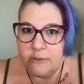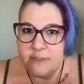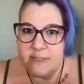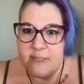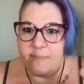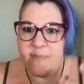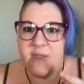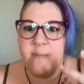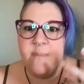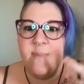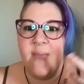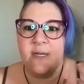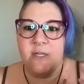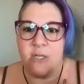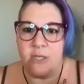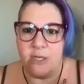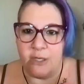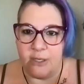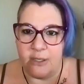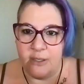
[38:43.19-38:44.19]
something
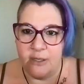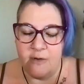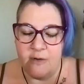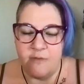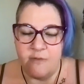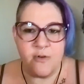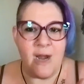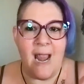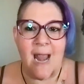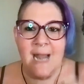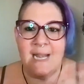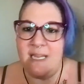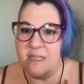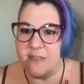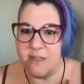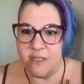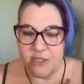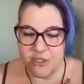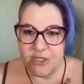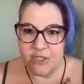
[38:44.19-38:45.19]
better for any
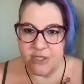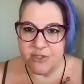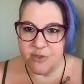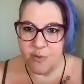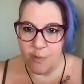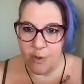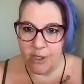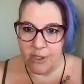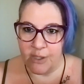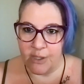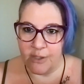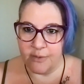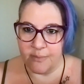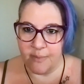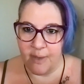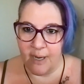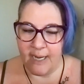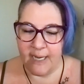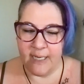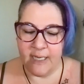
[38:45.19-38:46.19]
of this shit to work.
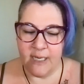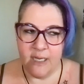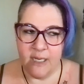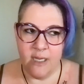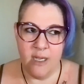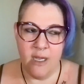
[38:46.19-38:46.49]
Right.